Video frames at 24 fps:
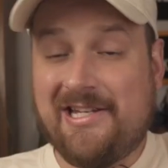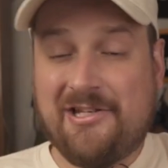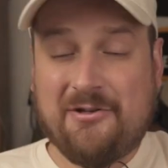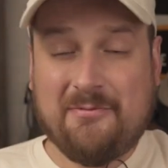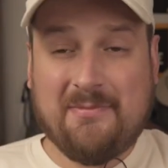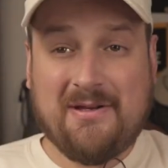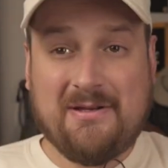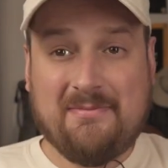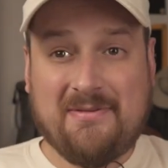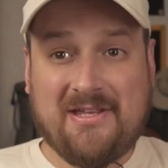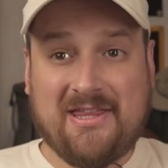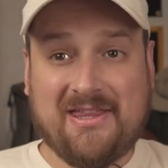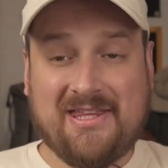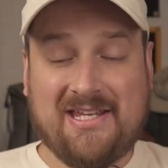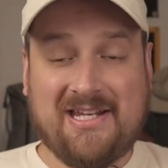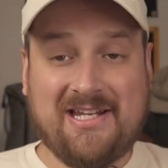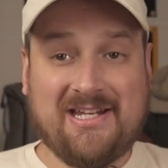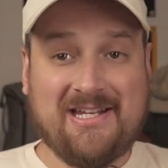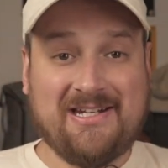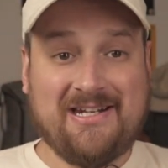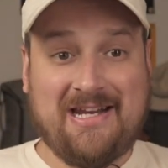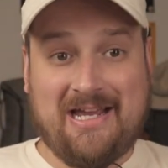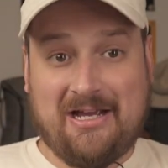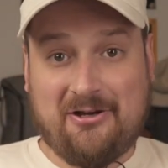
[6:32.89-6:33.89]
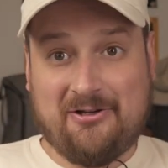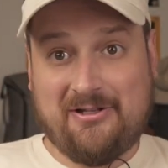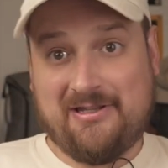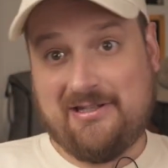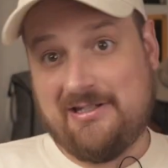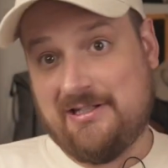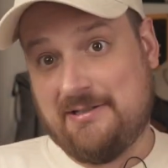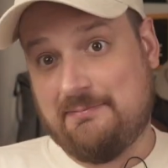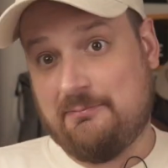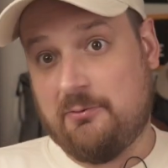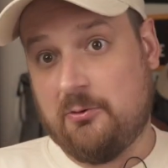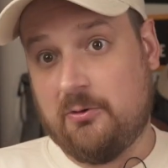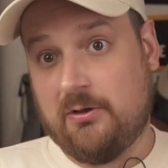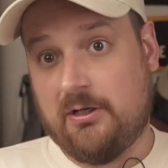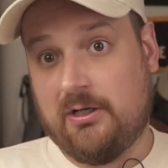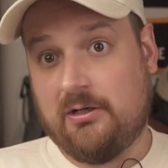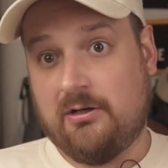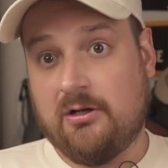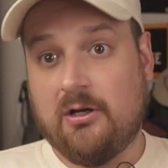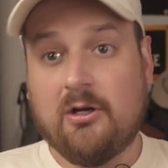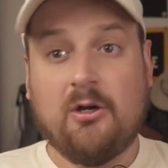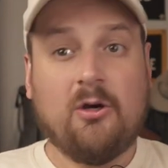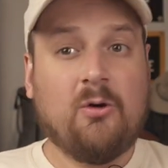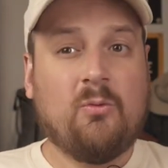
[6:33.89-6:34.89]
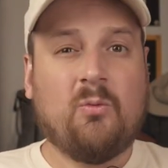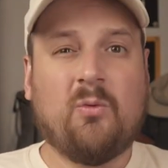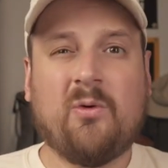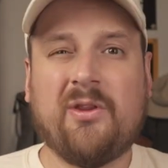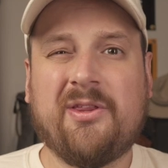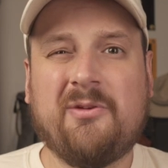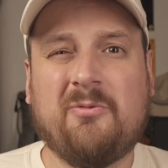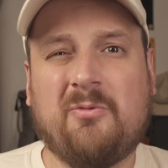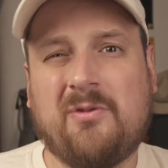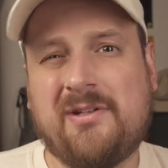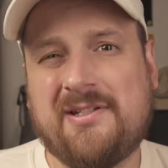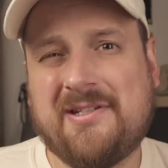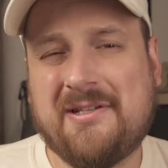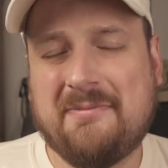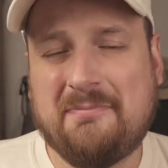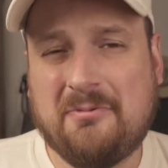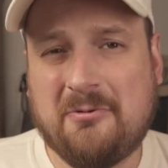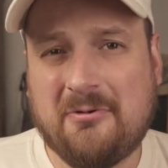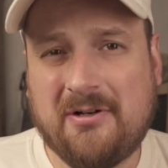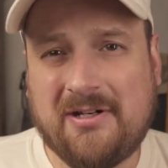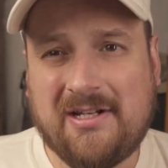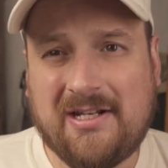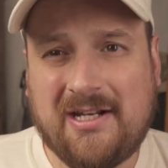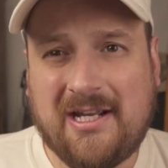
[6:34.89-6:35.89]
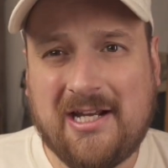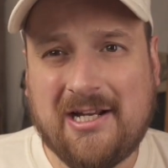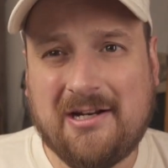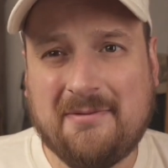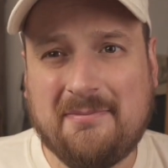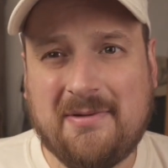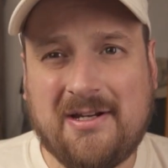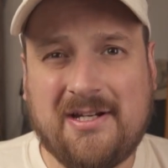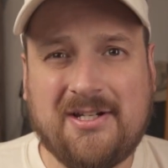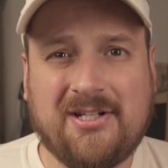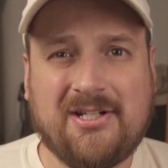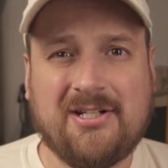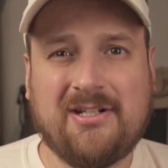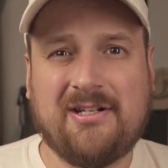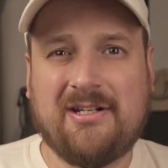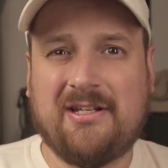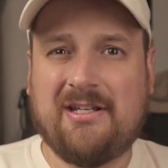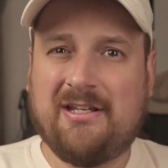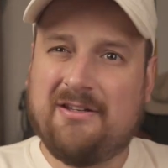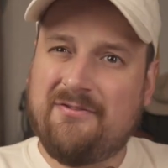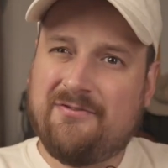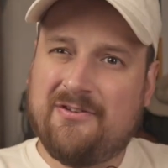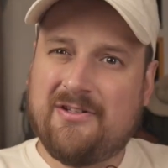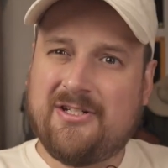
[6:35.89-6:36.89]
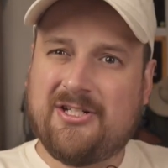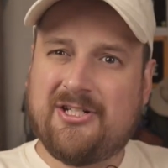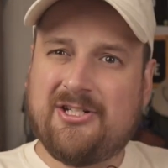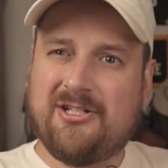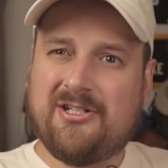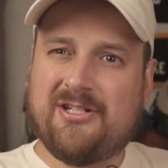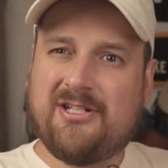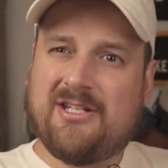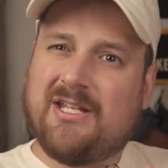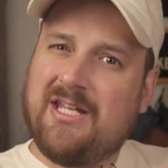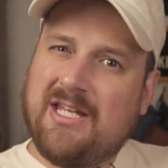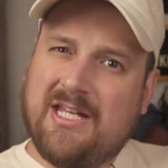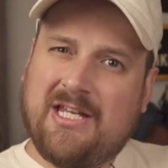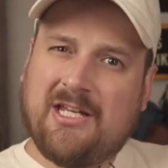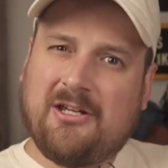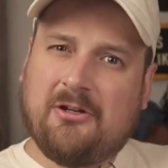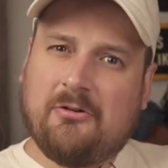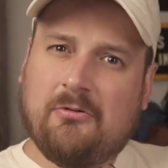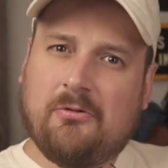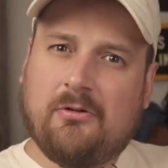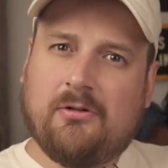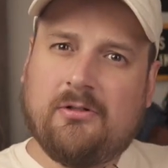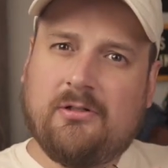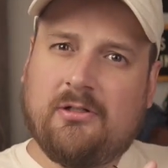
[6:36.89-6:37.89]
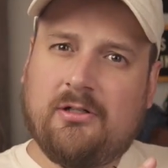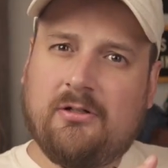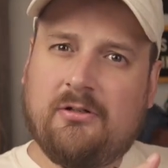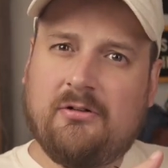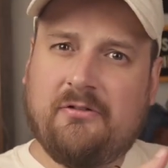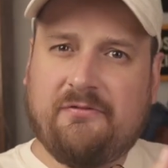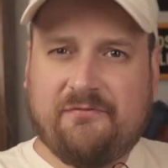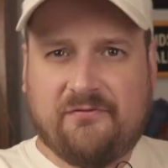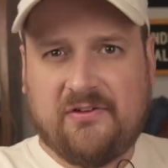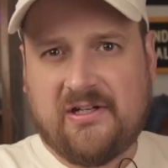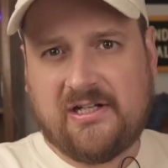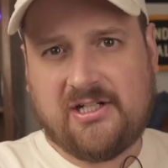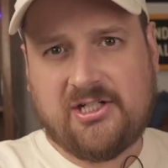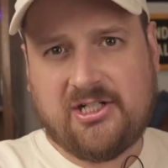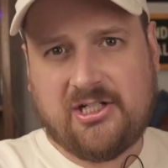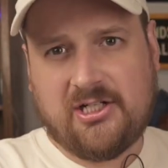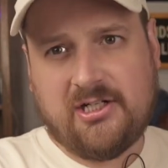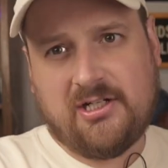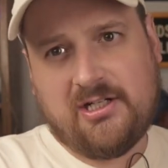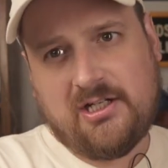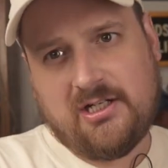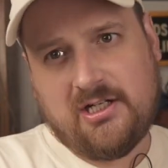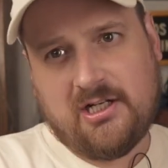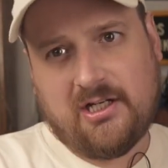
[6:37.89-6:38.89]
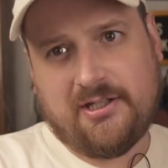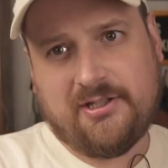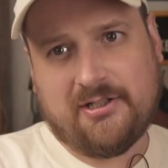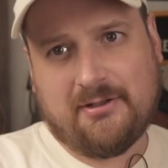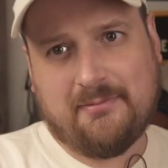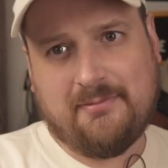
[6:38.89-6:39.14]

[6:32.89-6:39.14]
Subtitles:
you may be thinking now at this point, well then what's the point in animation if it's just equal to fiction in other